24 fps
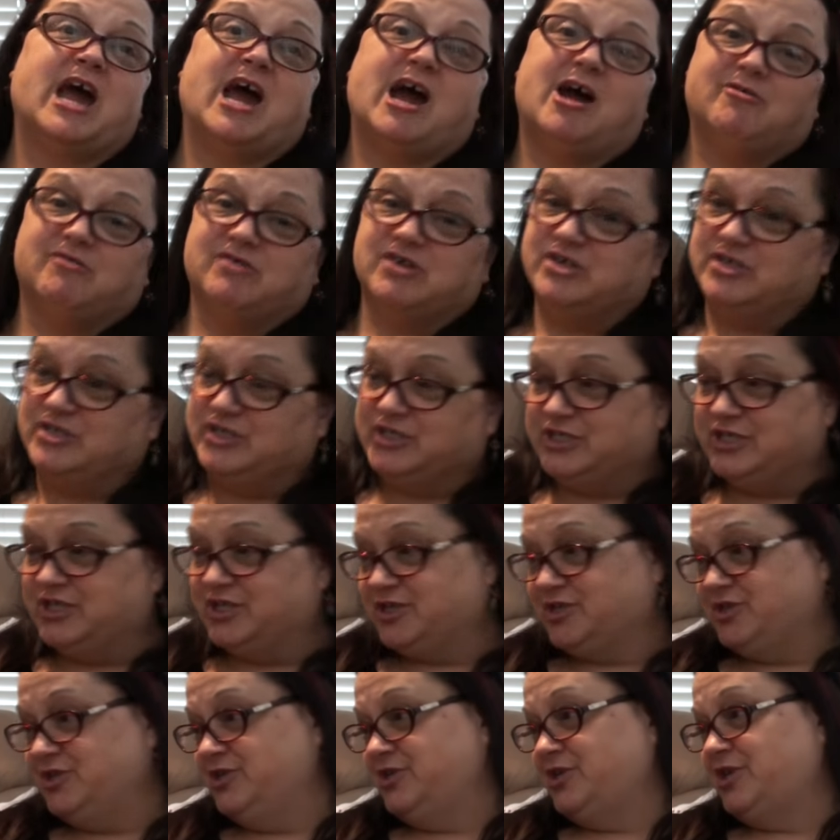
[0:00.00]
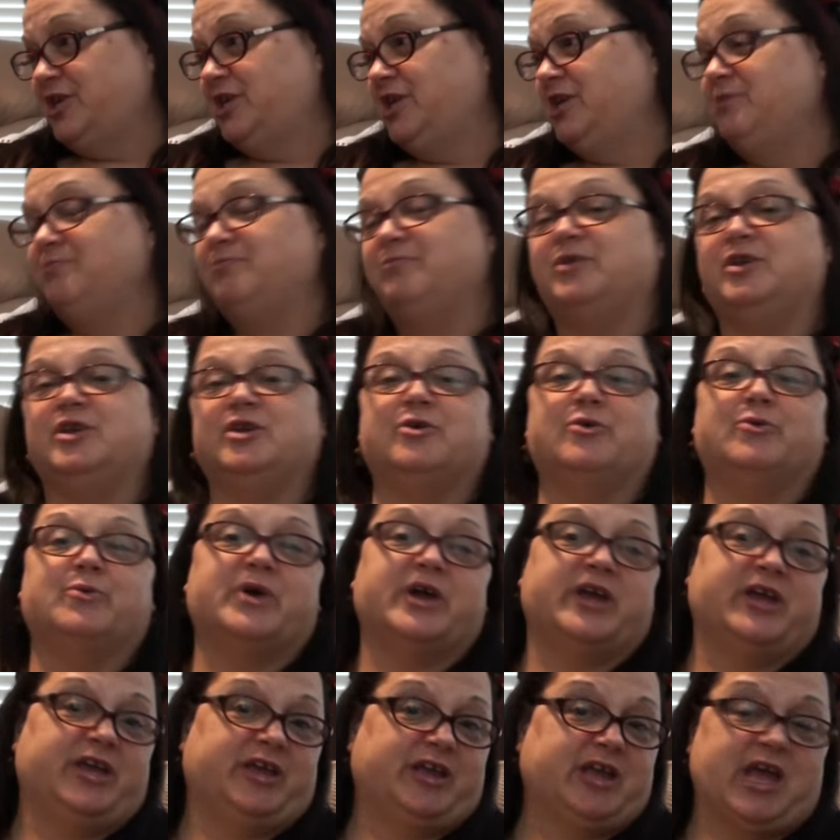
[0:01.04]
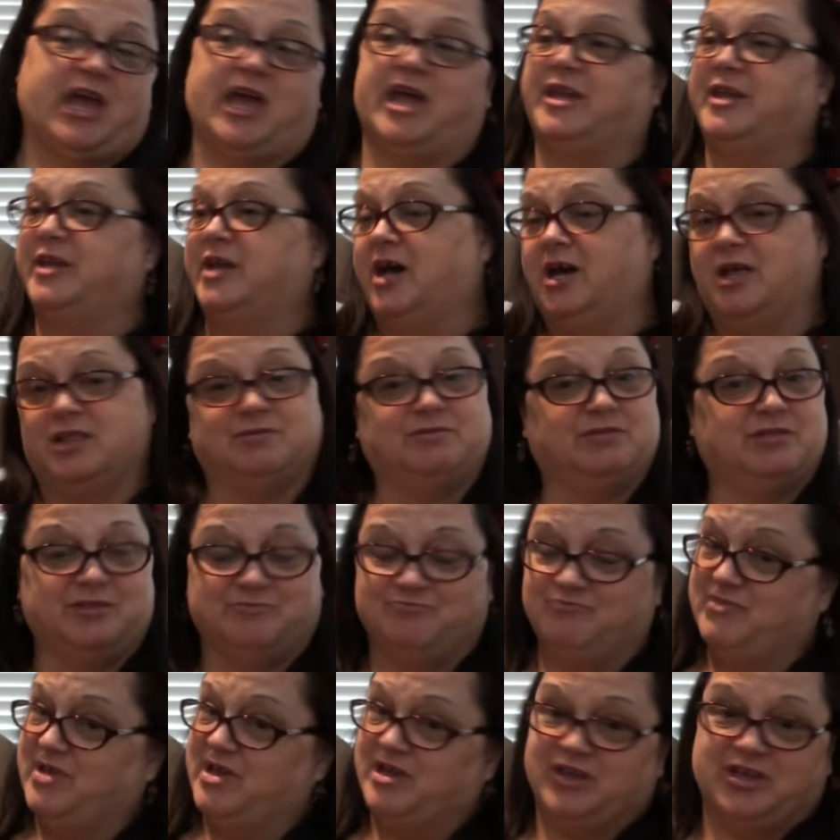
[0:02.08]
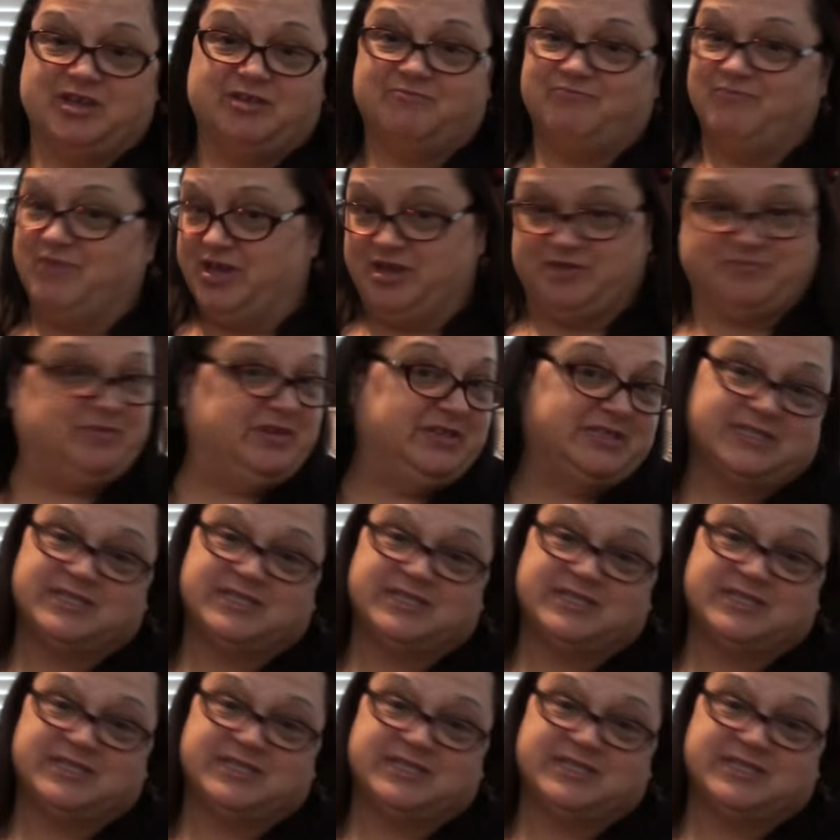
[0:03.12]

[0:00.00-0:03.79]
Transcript: hours, it could keep me awake and not make me